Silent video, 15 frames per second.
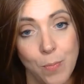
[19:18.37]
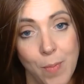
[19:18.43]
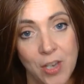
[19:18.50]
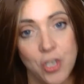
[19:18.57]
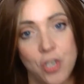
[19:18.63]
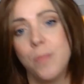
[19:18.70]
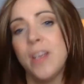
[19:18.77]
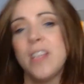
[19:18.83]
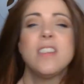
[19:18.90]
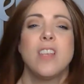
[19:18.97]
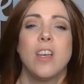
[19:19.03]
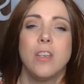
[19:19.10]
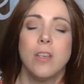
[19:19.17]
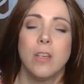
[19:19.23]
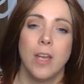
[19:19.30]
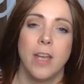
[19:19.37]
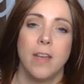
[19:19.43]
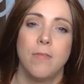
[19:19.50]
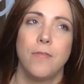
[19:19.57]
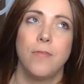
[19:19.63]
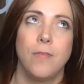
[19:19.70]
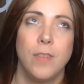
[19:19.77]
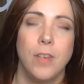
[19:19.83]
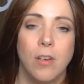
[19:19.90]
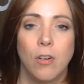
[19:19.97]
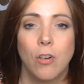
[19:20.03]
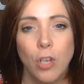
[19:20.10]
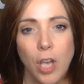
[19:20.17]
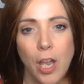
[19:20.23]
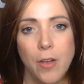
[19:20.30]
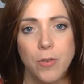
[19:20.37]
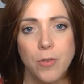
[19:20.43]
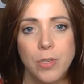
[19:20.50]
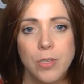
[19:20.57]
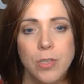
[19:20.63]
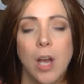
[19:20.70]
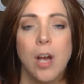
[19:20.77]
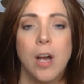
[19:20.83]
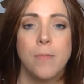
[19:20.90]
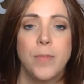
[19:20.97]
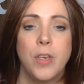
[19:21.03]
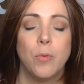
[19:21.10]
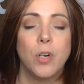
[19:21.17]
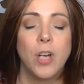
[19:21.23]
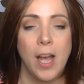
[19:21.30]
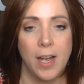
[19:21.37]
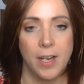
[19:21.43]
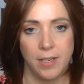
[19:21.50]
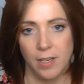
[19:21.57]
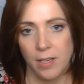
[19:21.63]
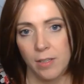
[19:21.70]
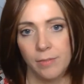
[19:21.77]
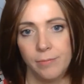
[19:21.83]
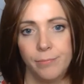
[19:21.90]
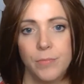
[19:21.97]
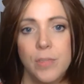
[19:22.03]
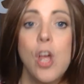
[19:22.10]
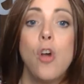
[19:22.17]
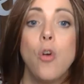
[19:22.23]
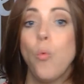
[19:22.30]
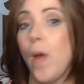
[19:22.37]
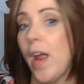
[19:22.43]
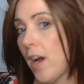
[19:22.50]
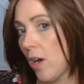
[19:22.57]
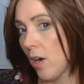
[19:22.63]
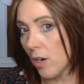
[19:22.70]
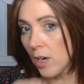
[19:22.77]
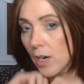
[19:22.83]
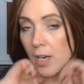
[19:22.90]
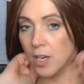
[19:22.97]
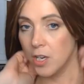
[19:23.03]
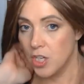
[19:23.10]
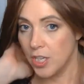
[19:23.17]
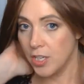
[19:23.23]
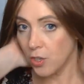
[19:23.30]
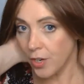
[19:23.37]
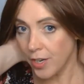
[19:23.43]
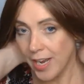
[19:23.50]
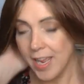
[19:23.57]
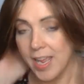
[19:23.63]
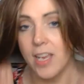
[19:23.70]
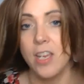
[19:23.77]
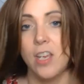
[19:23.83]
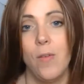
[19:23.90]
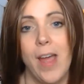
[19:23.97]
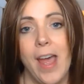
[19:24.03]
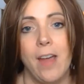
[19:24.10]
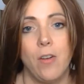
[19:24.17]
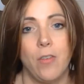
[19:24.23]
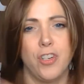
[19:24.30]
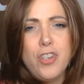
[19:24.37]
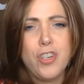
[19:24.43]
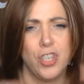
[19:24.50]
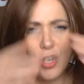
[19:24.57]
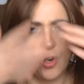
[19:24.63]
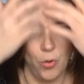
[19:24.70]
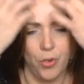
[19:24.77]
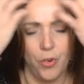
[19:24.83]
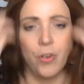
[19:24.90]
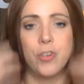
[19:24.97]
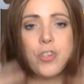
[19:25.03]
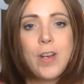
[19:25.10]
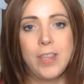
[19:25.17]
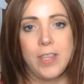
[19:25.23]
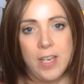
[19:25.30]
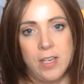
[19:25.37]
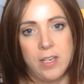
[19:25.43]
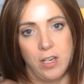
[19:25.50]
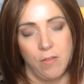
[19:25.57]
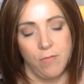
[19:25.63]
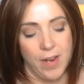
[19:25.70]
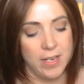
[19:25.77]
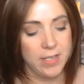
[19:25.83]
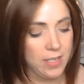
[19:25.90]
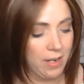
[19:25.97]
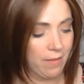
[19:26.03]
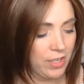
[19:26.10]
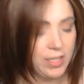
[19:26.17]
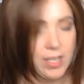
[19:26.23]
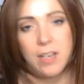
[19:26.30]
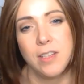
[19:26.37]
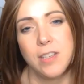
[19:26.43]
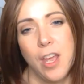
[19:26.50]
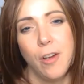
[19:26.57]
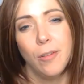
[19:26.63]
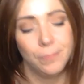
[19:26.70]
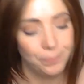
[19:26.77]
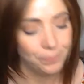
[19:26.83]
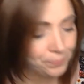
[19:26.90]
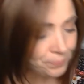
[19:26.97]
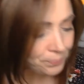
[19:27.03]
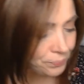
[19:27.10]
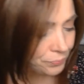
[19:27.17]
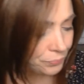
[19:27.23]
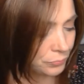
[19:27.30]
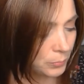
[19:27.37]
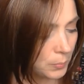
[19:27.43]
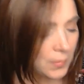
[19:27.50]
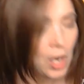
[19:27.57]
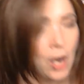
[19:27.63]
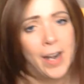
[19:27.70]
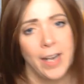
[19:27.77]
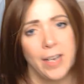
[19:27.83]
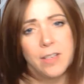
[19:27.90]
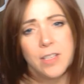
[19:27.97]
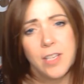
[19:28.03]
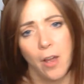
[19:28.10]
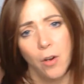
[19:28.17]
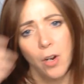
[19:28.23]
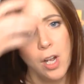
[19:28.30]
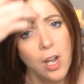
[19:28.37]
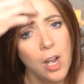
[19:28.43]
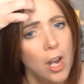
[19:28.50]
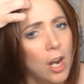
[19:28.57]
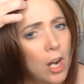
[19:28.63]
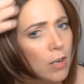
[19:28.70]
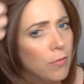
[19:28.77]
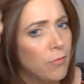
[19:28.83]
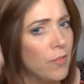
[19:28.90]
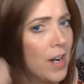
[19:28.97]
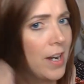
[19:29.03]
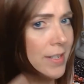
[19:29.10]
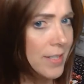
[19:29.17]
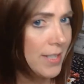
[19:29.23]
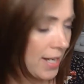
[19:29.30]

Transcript: measurements. So if you're close, you will kind of know where she's going to hit you on your shoulders or at the end of your face and everything. So, all right. So her front